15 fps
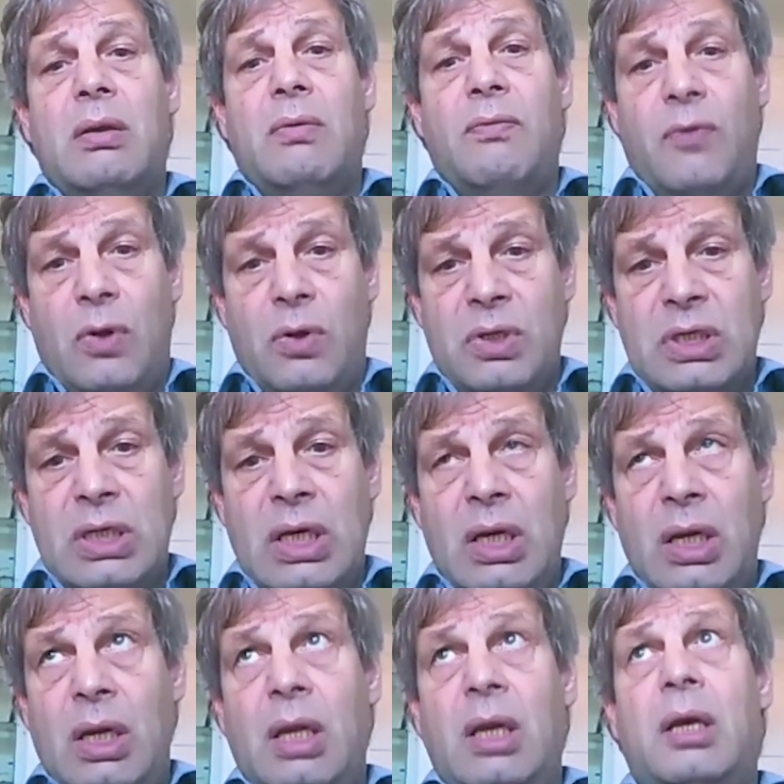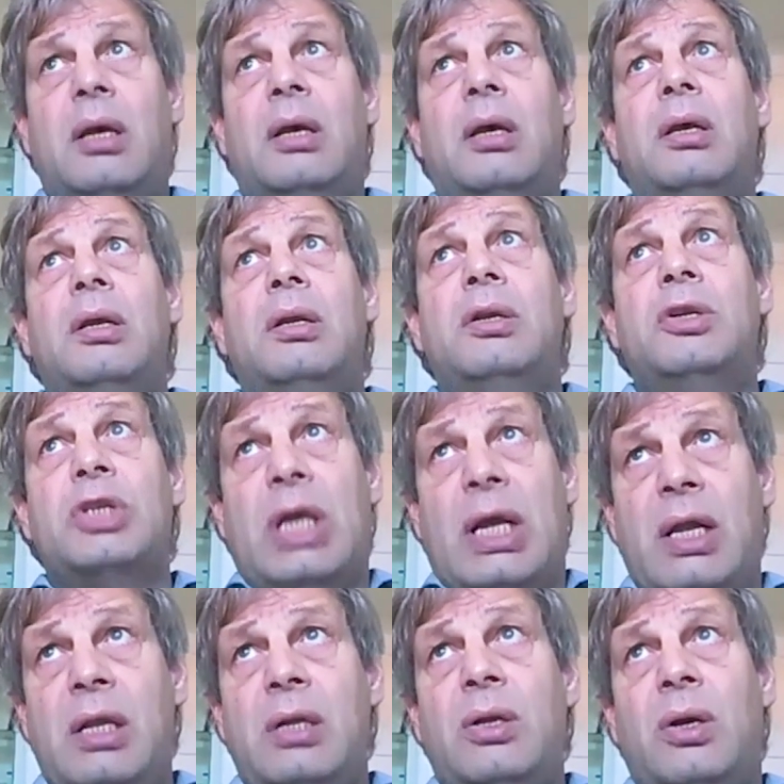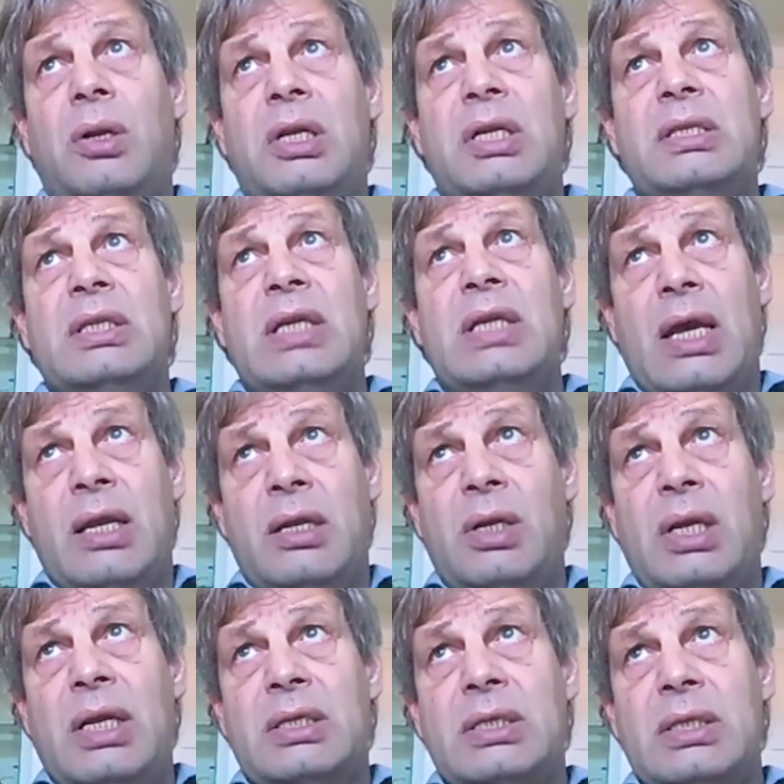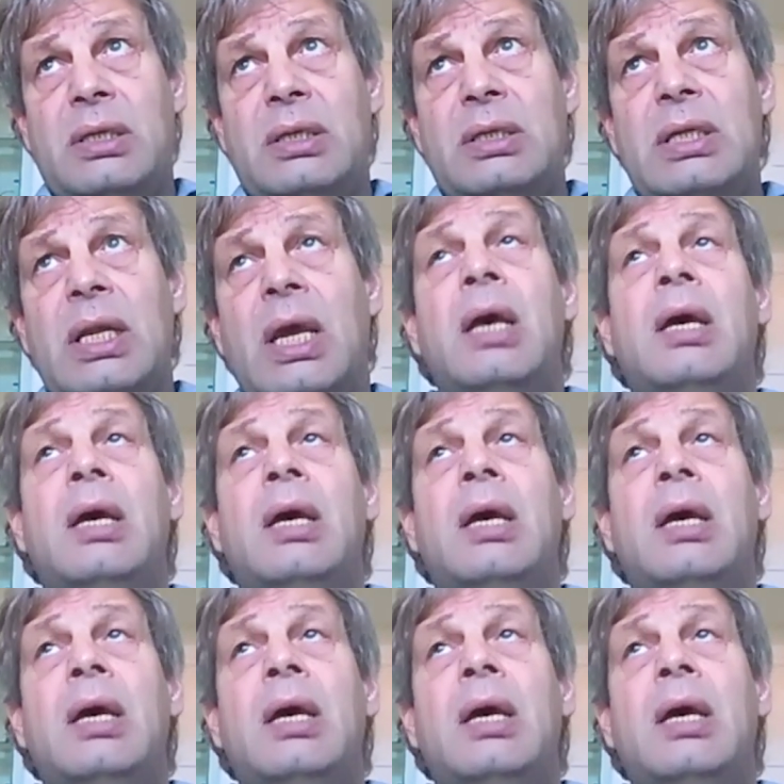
for the child or the adolescents.